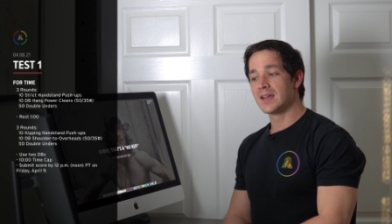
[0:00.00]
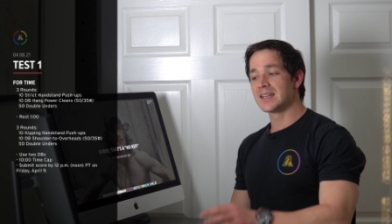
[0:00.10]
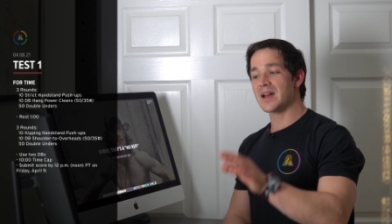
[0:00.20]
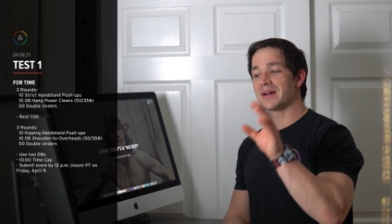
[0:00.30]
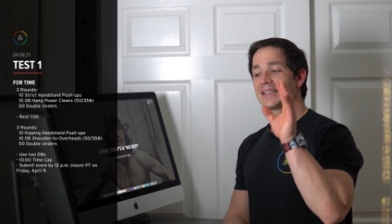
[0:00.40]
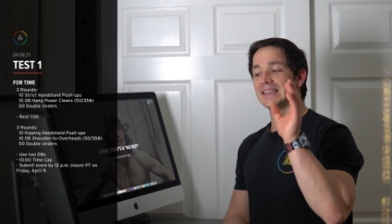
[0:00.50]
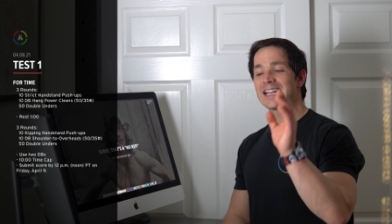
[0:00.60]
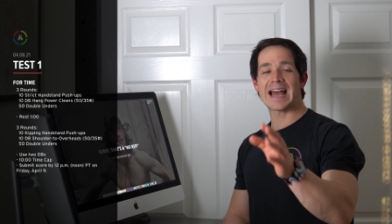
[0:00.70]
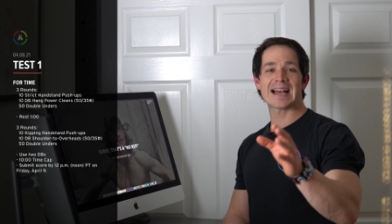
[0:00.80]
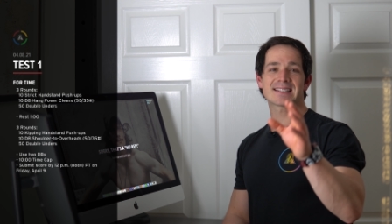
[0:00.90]
Now, my
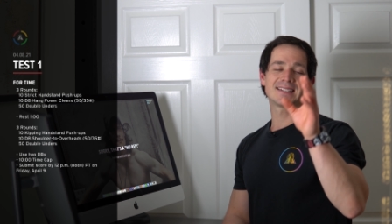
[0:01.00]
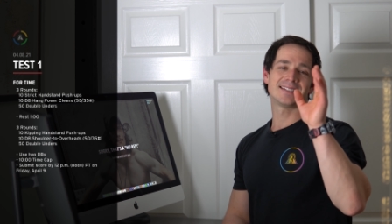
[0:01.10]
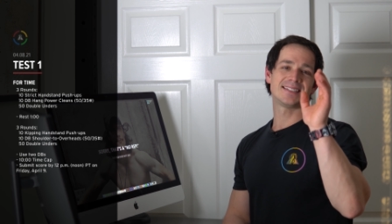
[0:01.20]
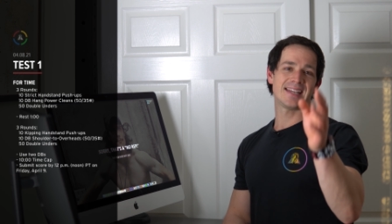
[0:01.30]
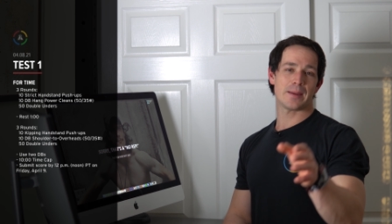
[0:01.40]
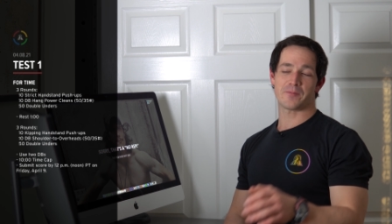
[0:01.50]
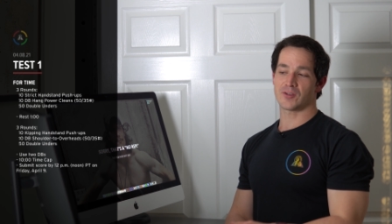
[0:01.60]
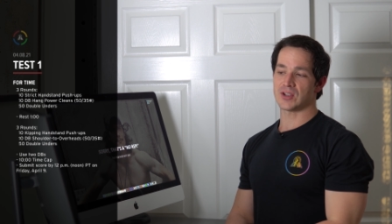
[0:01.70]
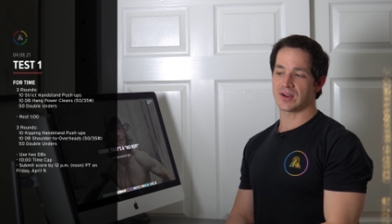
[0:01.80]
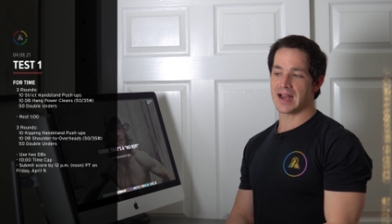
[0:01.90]
last tip for
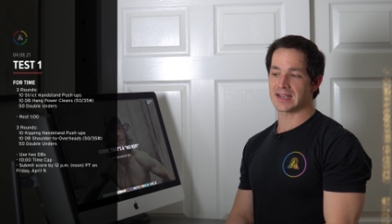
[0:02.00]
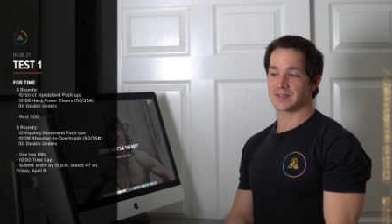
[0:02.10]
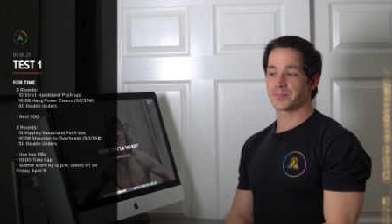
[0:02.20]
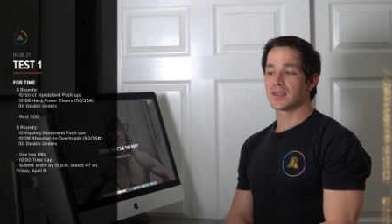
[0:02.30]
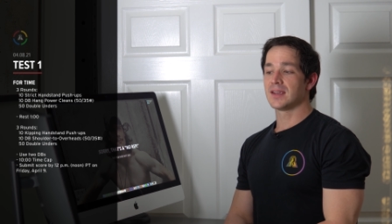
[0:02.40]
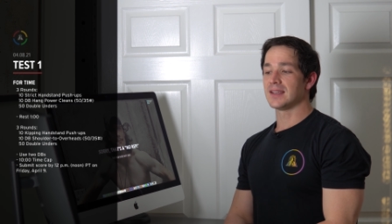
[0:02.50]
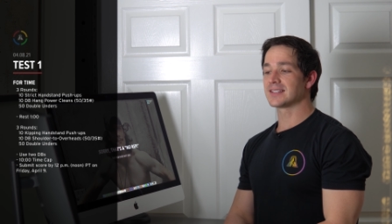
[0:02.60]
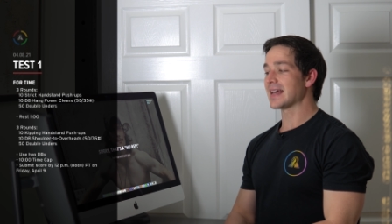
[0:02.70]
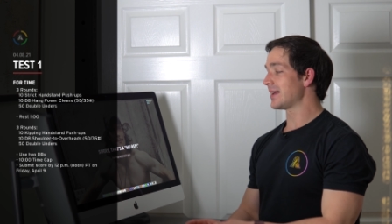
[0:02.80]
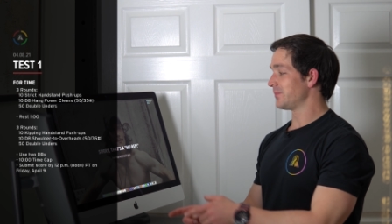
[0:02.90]
you guys is
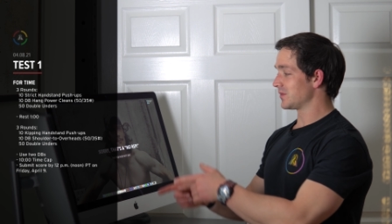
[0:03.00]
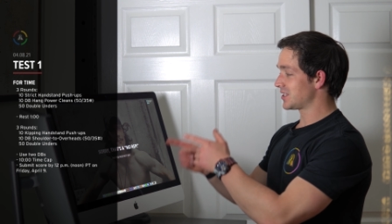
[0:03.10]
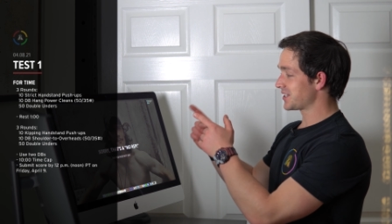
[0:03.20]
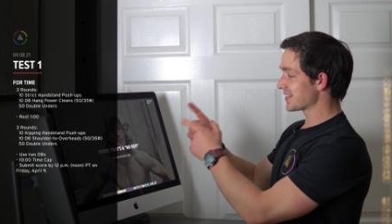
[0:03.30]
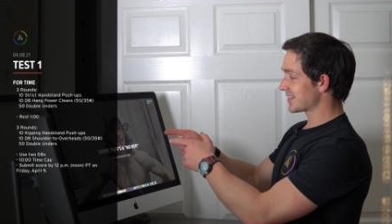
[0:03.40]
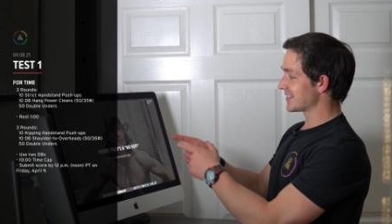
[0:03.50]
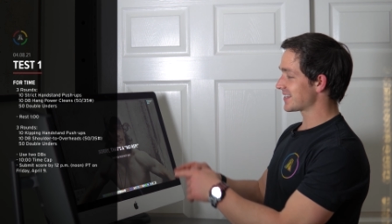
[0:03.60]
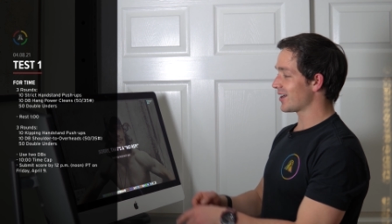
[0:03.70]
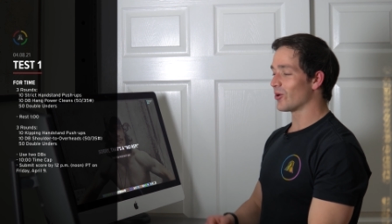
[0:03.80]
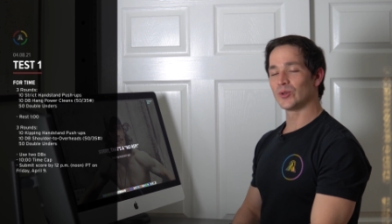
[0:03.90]
that just as
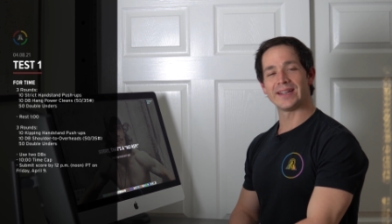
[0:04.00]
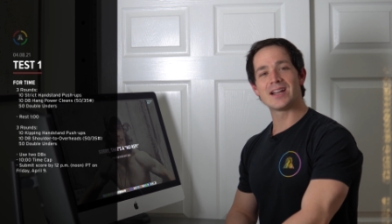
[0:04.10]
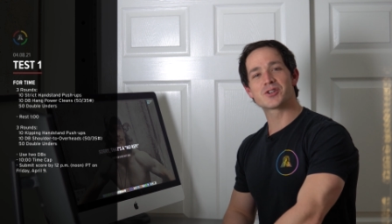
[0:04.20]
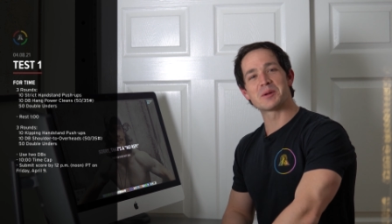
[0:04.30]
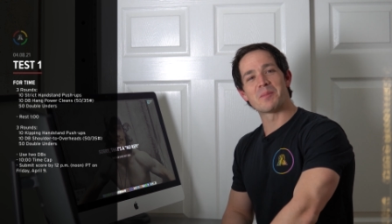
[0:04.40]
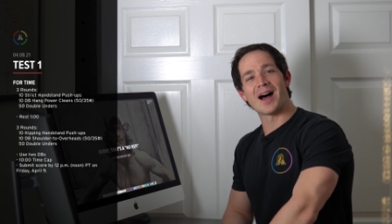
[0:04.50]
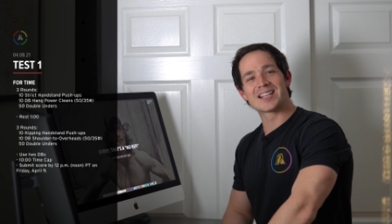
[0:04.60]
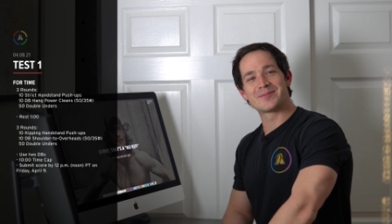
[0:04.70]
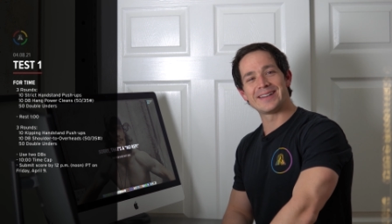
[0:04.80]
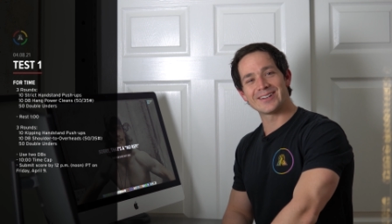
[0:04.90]
old Adrian
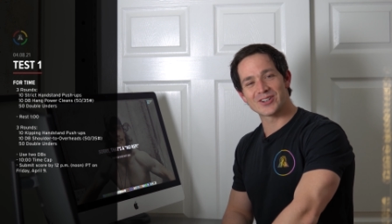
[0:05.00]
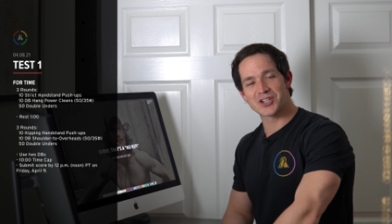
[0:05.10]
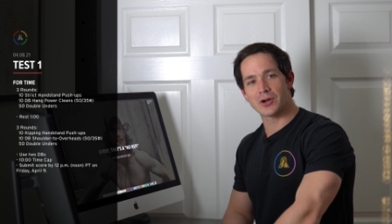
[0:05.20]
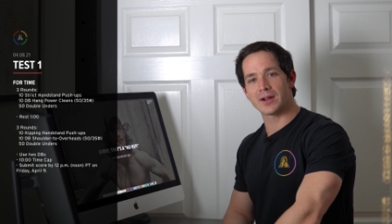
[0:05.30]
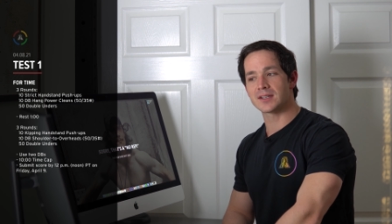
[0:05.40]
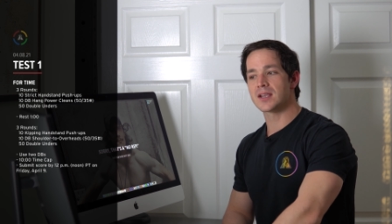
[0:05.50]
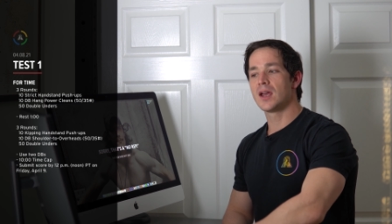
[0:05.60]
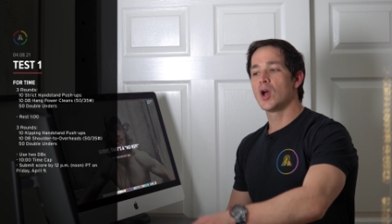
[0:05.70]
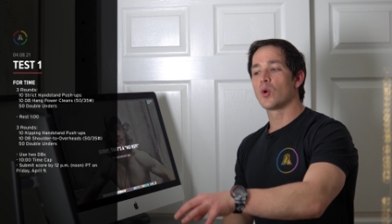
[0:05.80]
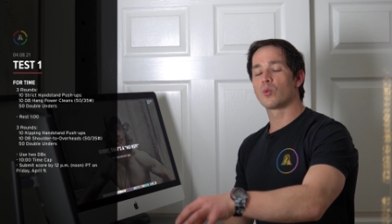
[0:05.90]
Bosman here is showing us,
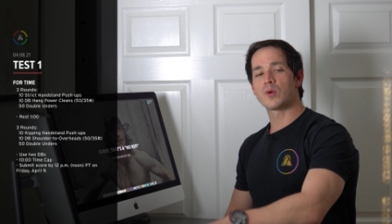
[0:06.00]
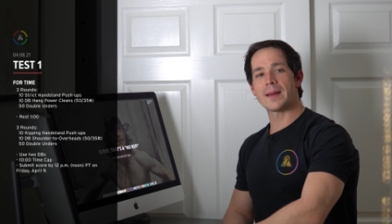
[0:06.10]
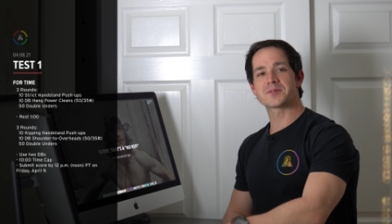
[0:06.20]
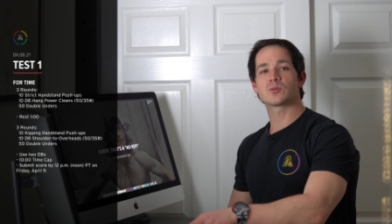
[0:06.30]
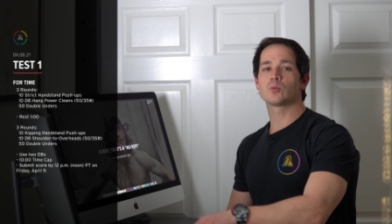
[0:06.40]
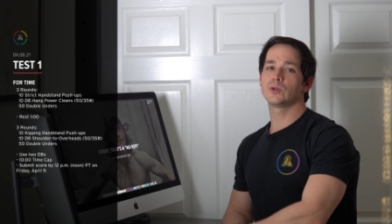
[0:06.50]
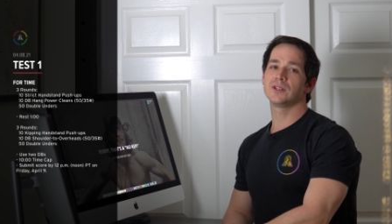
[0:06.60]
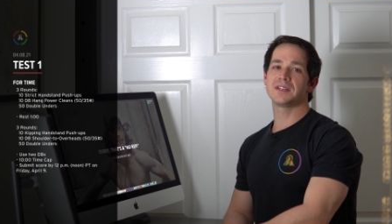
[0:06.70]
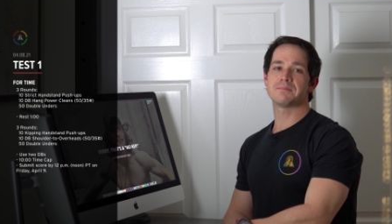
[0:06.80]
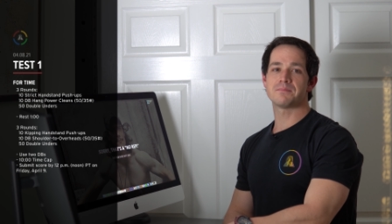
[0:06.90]
reps
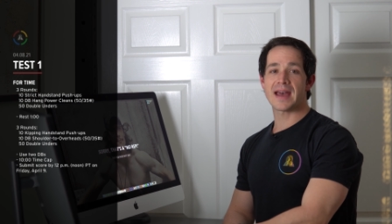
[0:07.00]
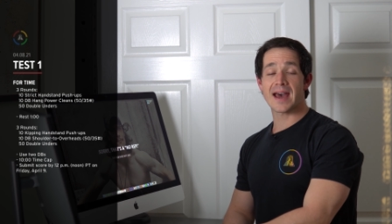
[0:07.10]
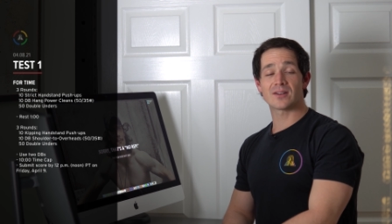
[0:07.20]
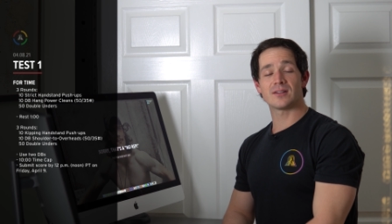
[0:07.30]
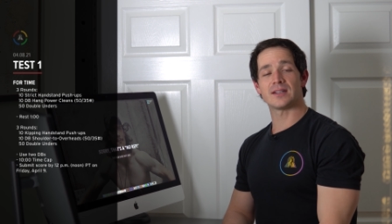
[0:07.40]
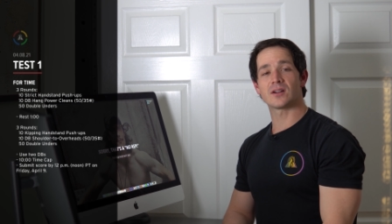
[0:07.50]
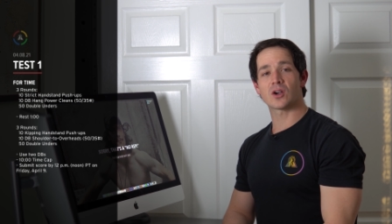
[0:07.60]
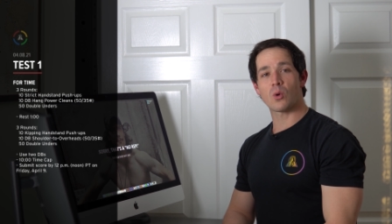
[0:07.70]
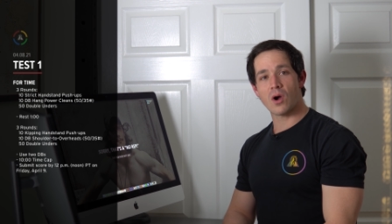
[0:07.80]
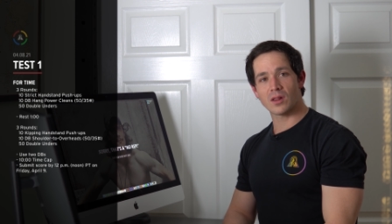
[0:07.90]
really matter in our
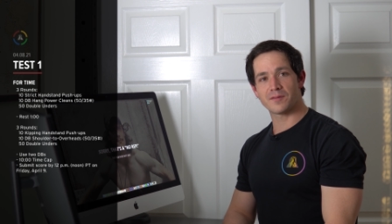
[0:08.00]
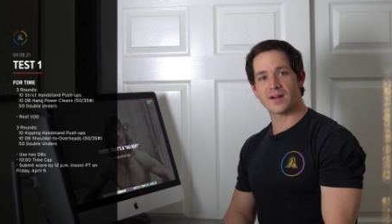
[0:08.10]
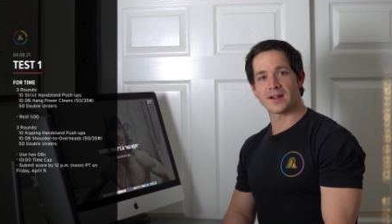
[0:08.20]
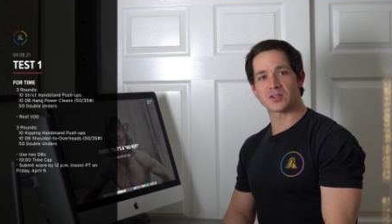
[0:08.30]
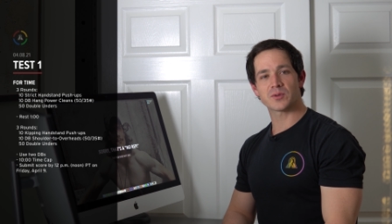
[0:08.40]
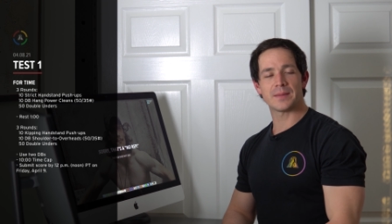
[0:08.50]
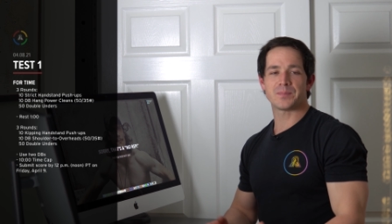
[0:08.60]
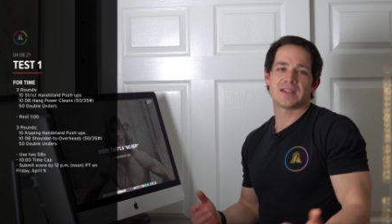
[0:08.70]
qualifiers, right?